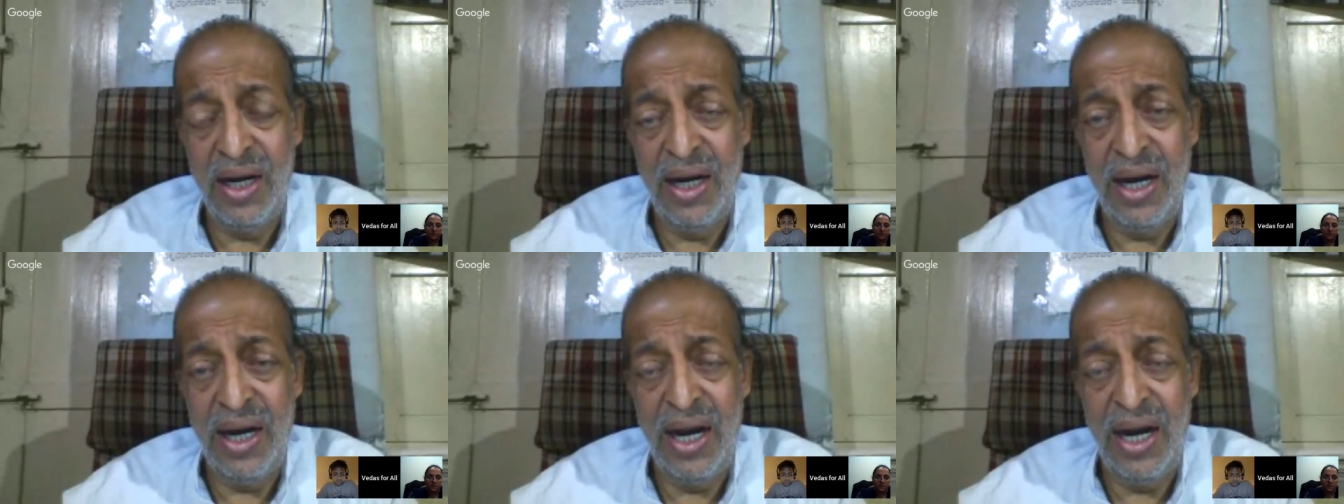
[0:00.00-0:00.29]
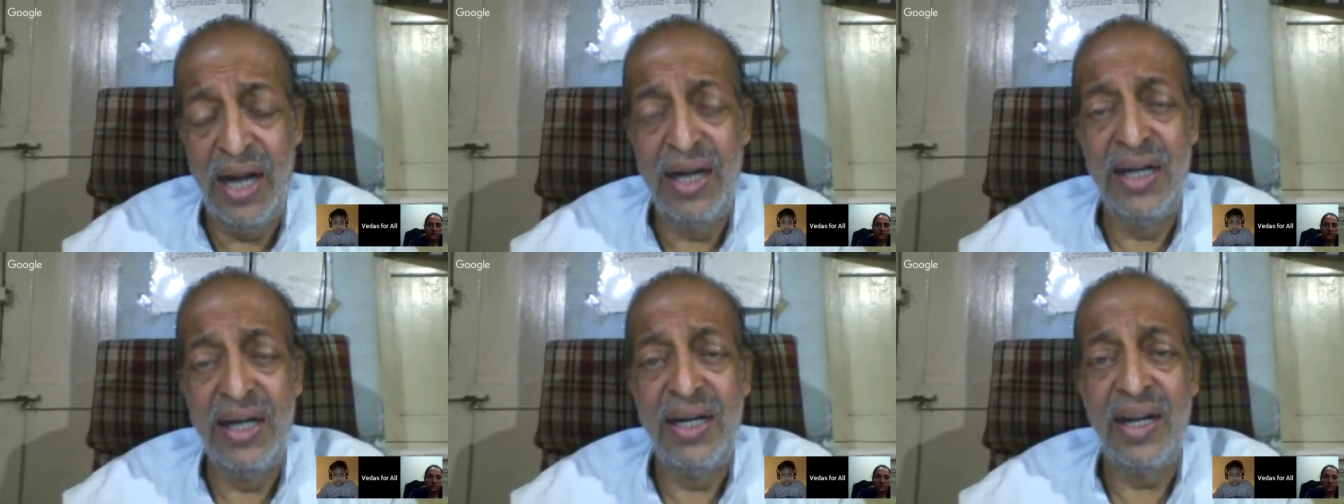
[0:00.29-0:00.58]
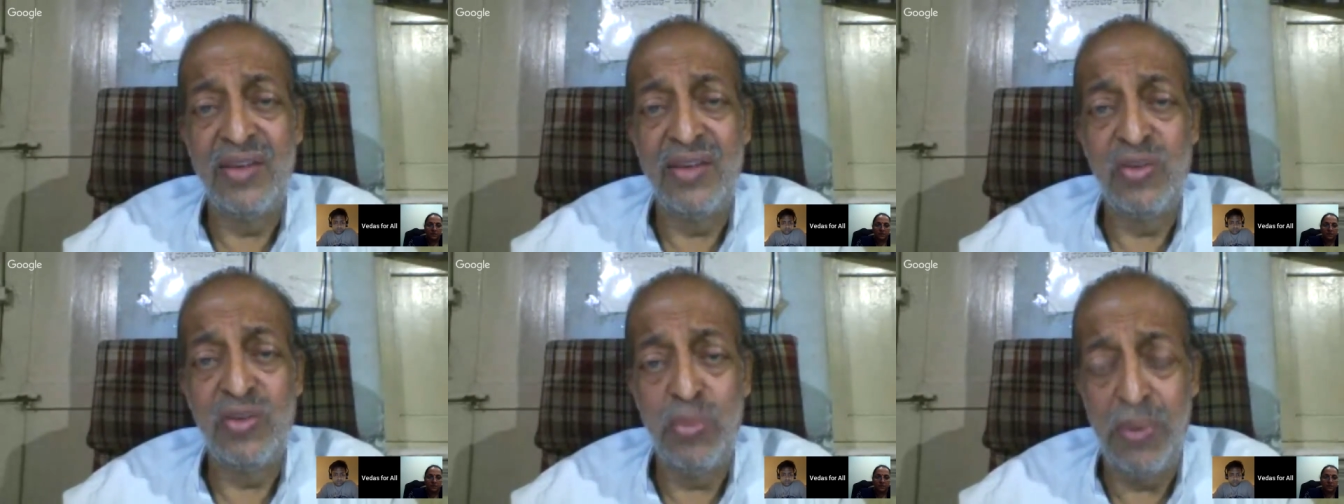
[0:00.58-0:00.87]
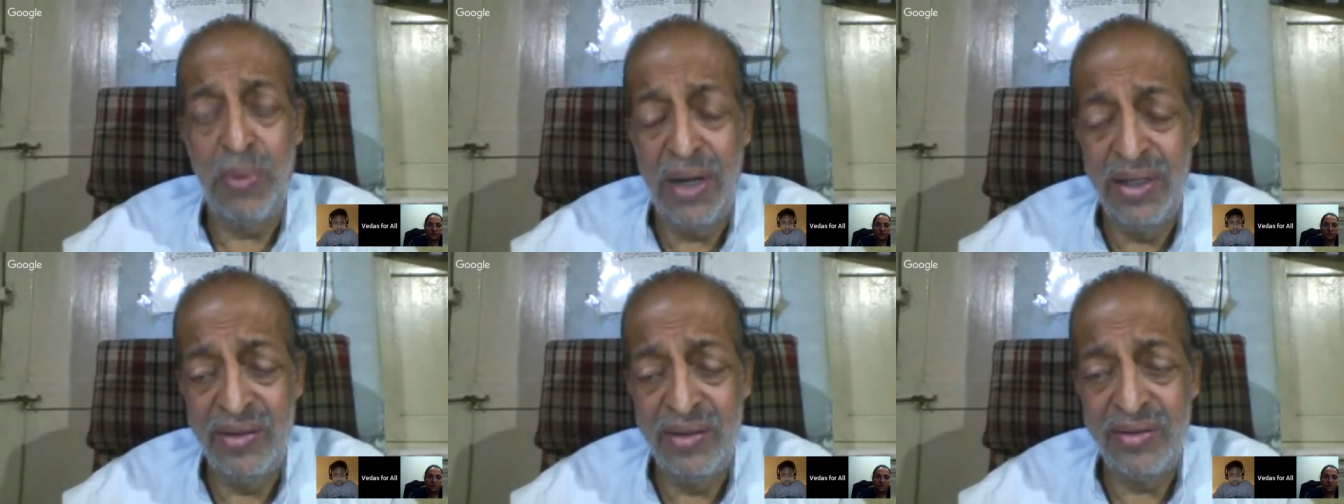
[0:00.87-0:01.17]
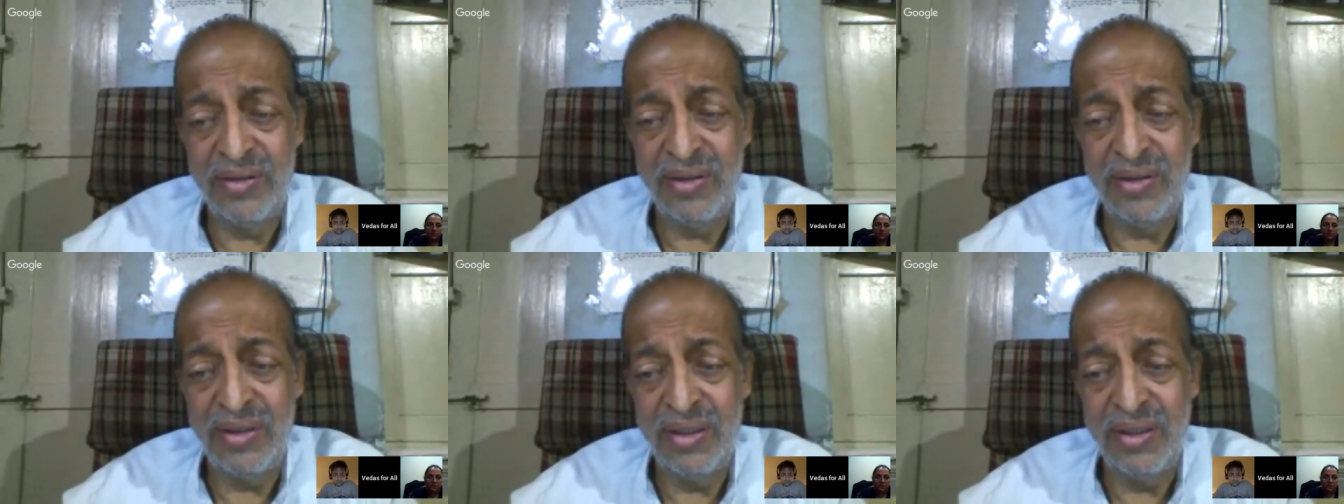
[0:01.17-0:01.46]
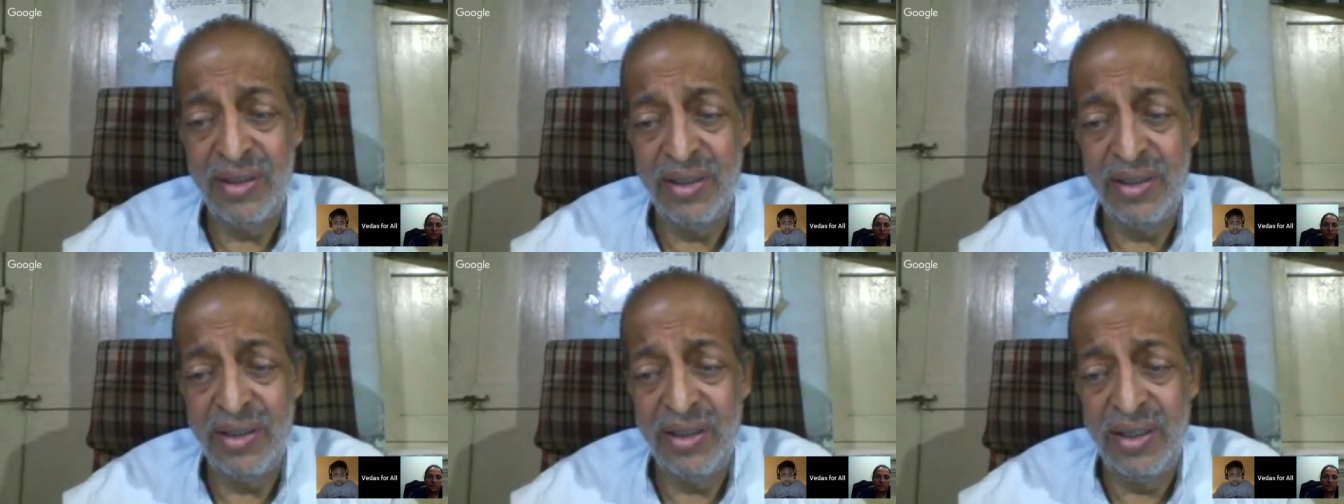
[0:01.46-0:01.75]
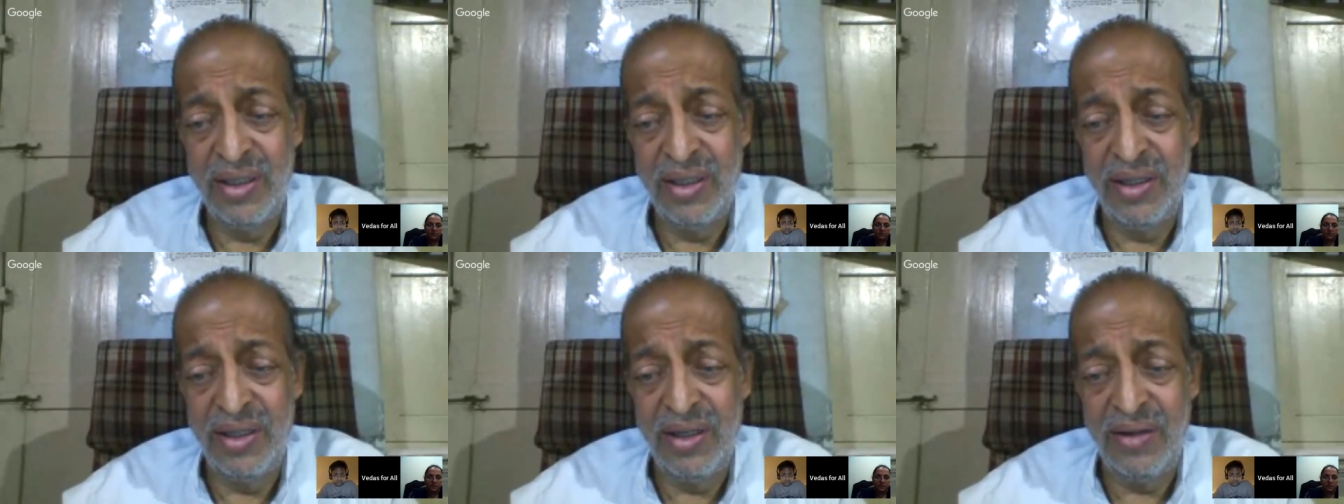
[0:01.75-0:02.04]
and it explains
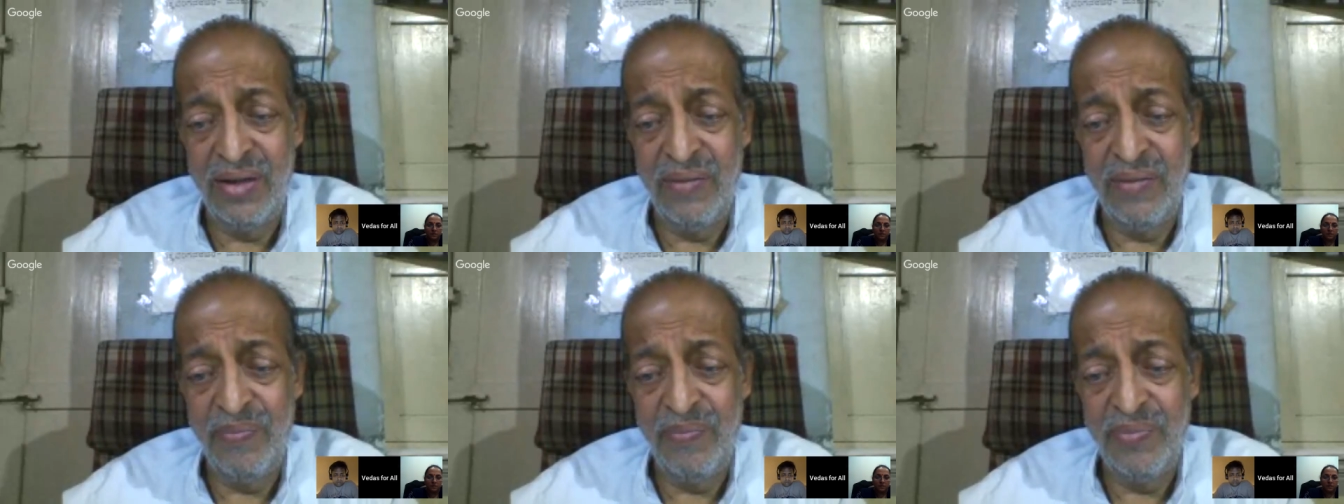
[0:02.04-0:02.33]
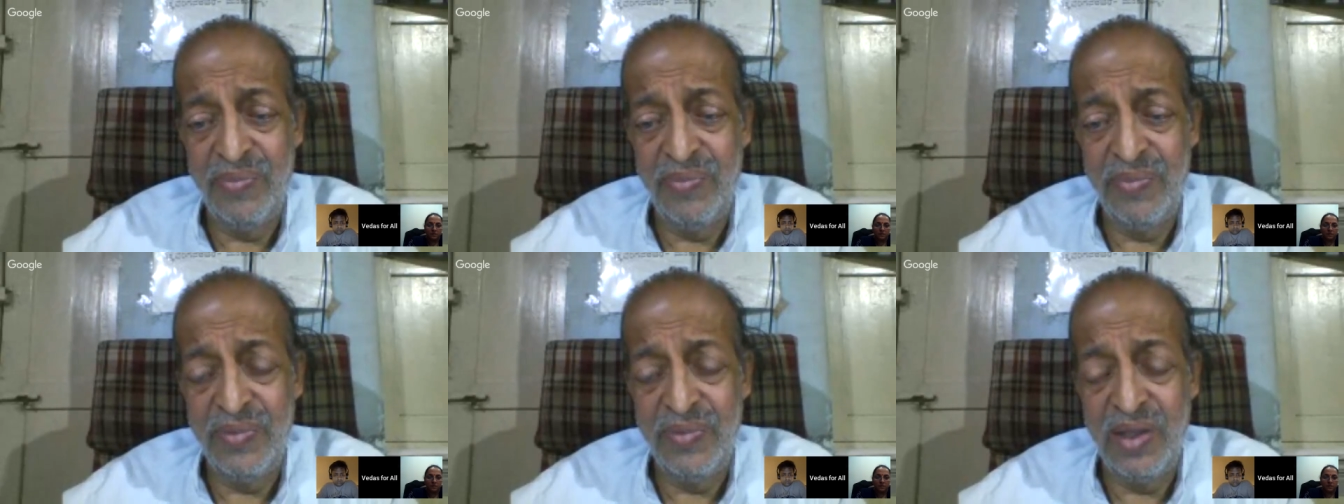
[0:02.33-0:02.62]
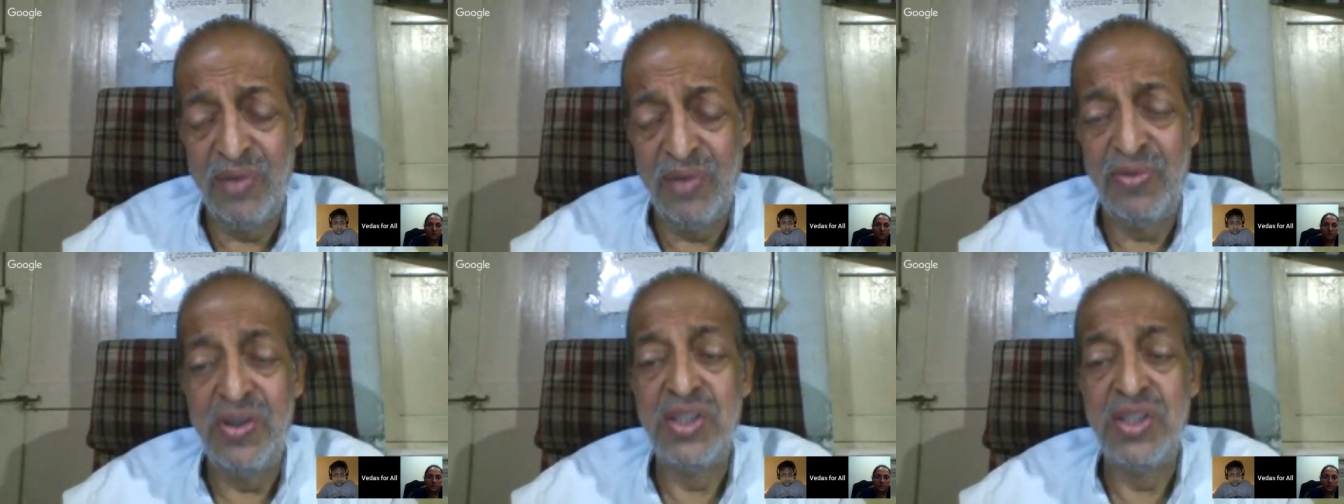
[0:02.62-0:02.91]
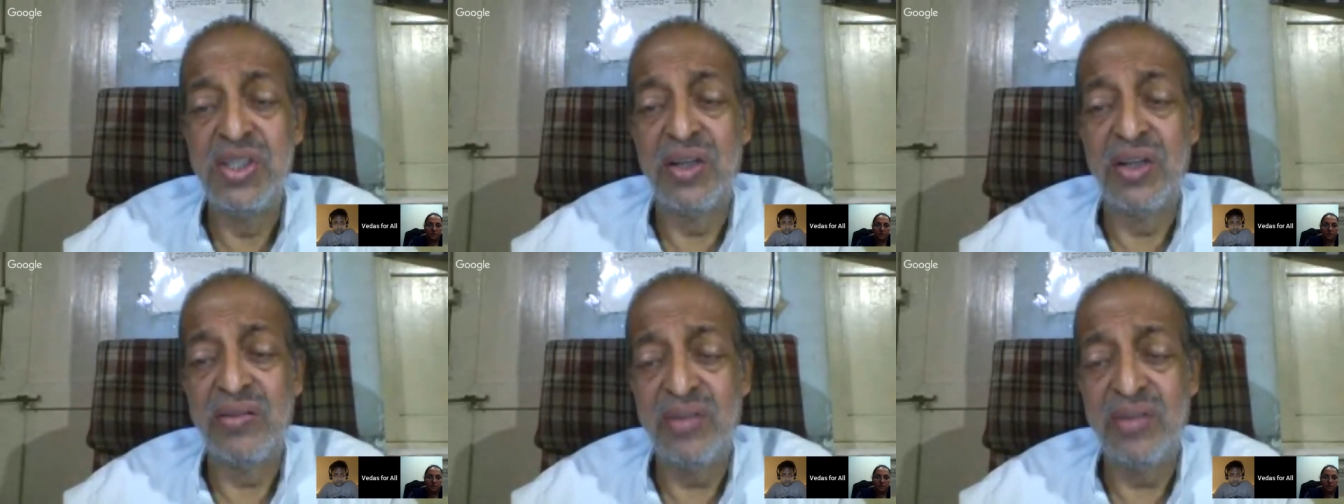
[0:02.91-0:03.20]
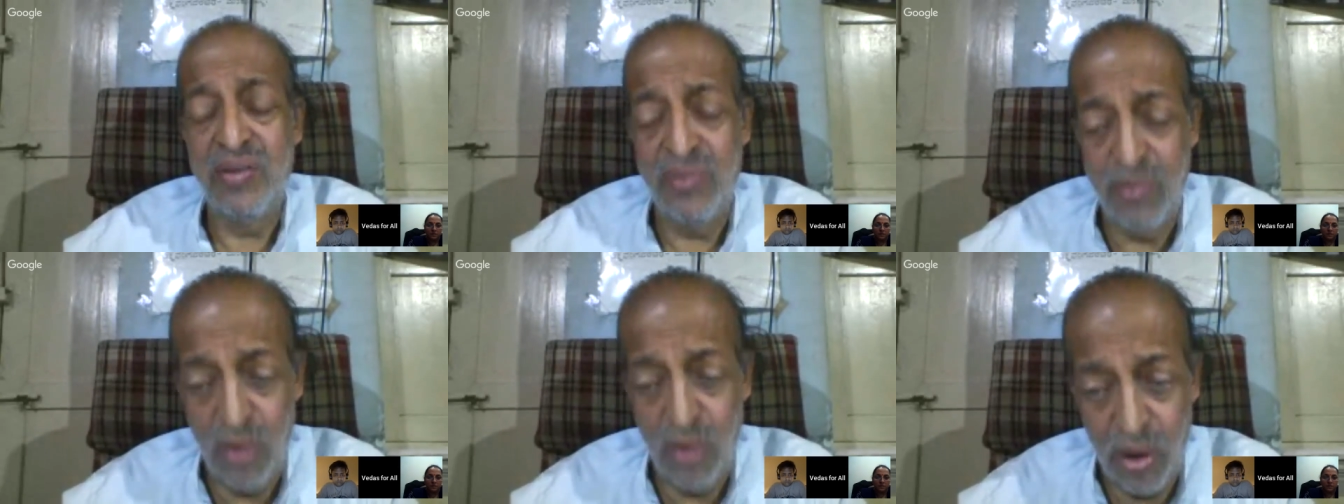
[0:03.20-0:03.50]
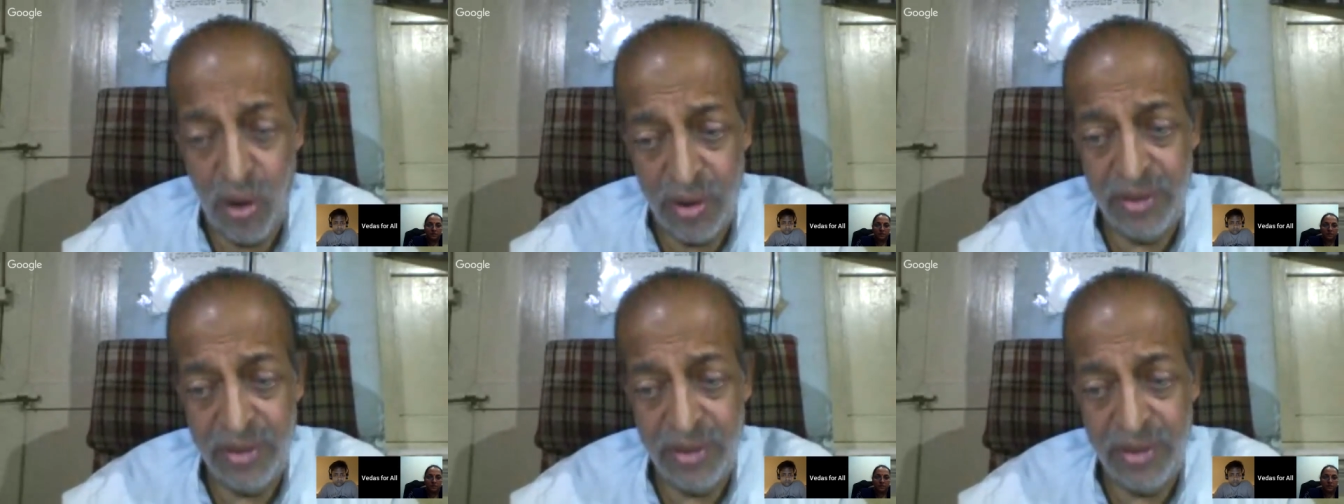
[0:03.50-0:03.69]
the features of God.